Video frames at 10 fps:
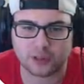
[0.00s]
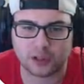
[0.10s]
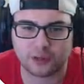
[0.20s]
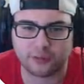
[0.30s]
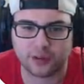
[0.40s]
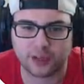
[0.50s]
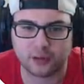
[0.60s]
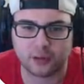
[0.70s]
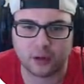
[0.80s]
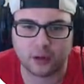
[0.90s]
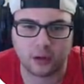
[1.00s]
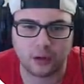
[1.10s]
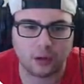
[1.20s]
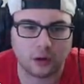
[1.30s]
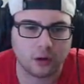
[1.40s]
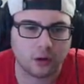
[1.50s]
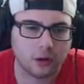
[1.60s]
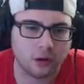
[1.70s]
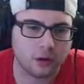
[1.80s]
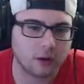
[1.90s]
down the freaking...
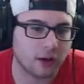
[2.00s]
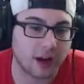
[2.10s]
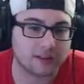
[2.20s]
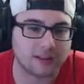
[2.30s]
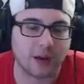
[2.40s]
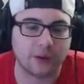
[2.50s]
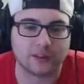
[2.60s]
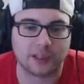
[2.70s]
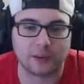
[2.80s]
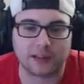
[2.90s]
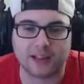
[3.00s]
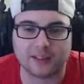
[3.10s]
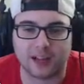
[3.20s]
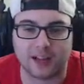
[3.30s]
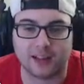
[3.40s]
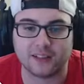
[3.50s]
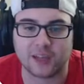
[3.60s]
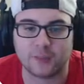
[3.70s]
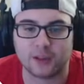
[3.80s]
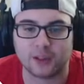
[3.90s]
Yeah, see, that would have scared me last time. That
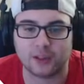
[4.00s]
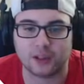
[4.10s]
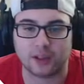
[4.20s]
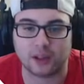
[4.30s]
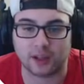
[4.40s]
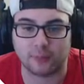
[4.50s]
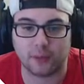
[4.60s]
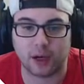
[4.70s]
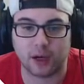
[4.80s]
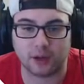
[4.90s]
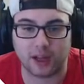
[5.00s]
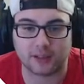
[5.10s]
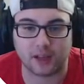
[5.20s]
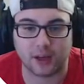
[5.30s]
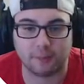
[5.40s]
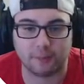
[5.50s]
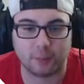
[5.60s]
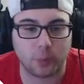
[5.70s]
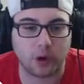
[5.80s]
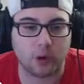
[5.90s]
scared me the, the, like a mug last time. But
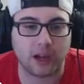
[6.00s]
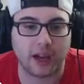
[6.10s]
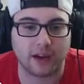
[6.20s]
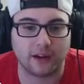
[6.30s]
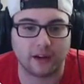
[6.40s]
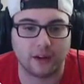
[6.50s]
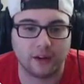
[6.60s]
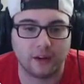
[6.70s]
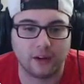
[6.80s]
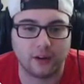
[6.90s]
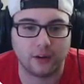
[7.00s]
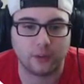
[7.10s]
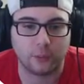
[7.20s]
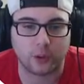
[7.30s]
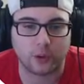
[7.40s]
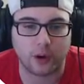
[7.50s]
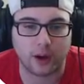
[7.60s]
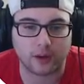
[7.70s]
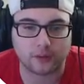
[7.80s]
we're okay here. We're all right.